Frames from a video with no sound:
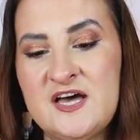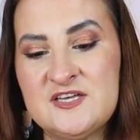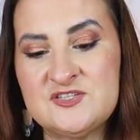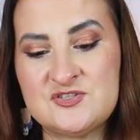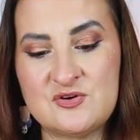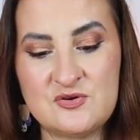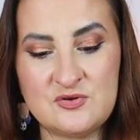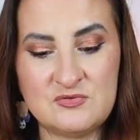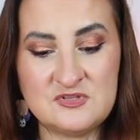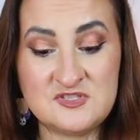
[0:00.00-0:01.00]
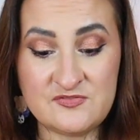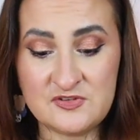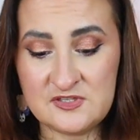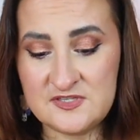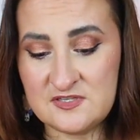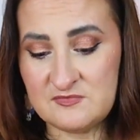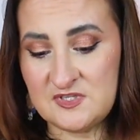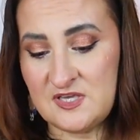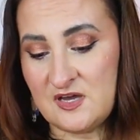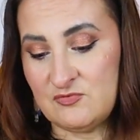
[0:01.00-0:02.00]
So definitely
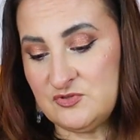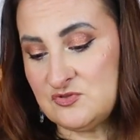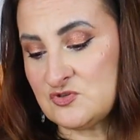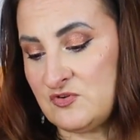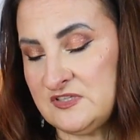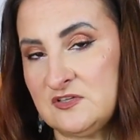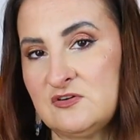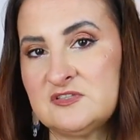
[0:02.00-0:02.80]
something I will use quite a lot.